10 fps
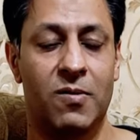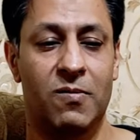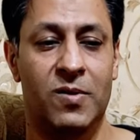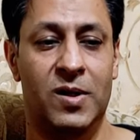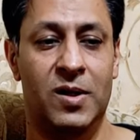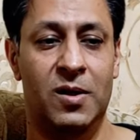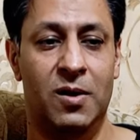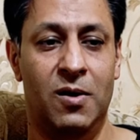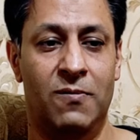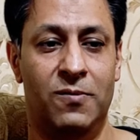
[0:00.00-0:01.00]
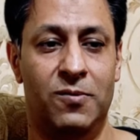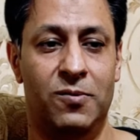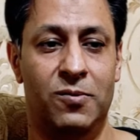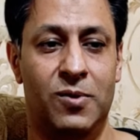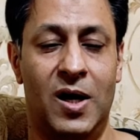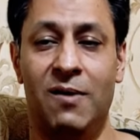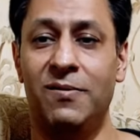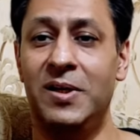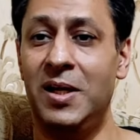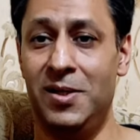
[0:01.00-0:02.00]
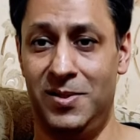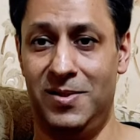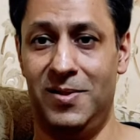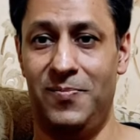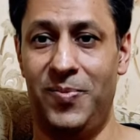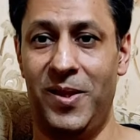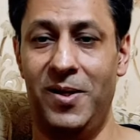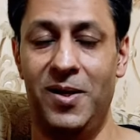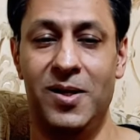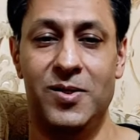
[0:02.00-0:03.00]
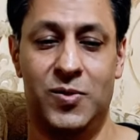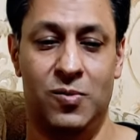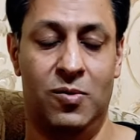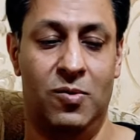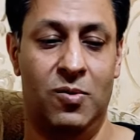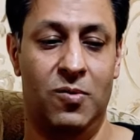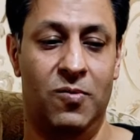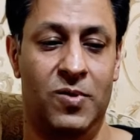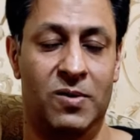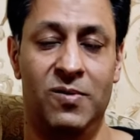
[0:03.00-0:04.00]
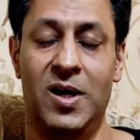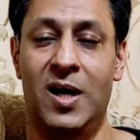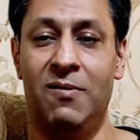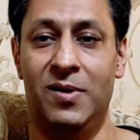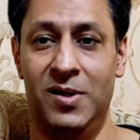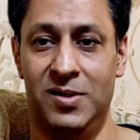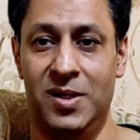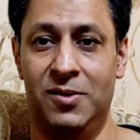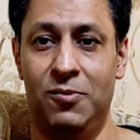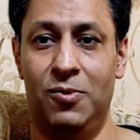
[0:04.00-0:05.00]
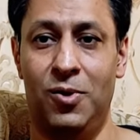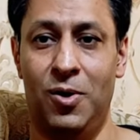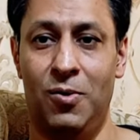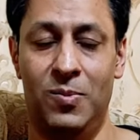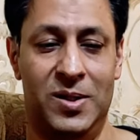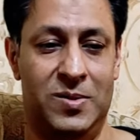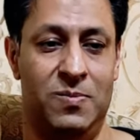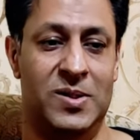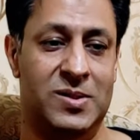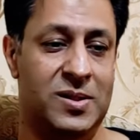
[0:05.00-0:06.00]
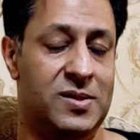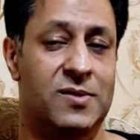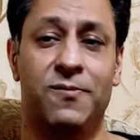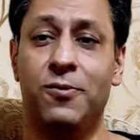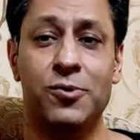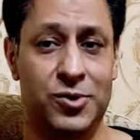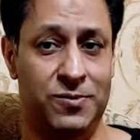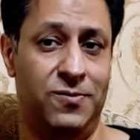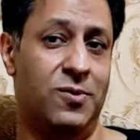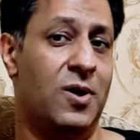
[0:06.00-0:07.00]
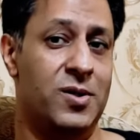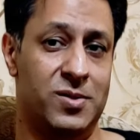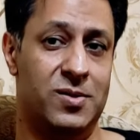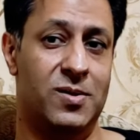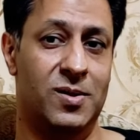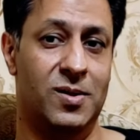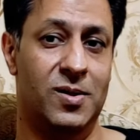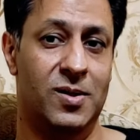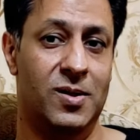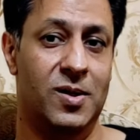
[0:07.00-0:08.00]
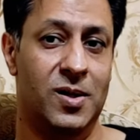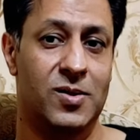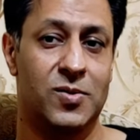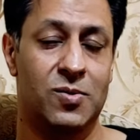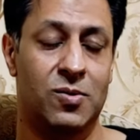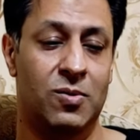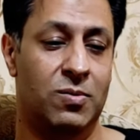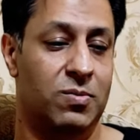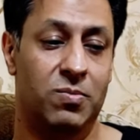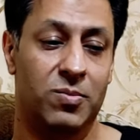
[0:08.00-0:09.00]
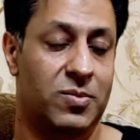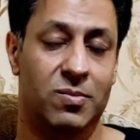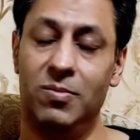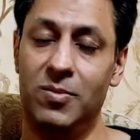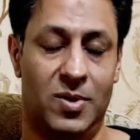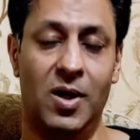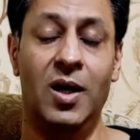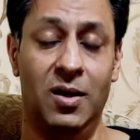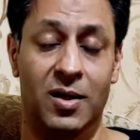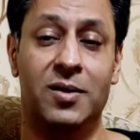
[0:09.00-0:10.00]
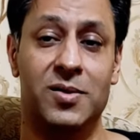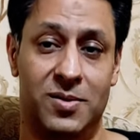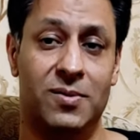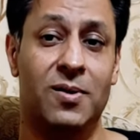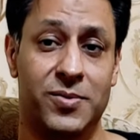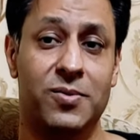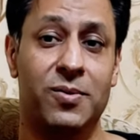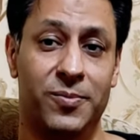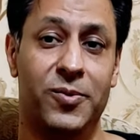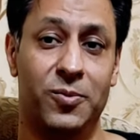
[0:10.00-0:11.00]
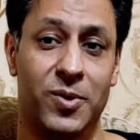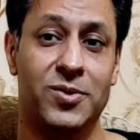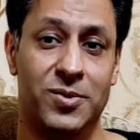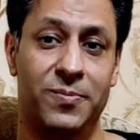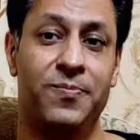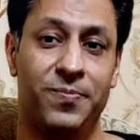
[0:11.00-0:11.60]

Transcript: We love to have guests. So when we have guests at our home, it means that it's a fortune for us. So I like this also too much.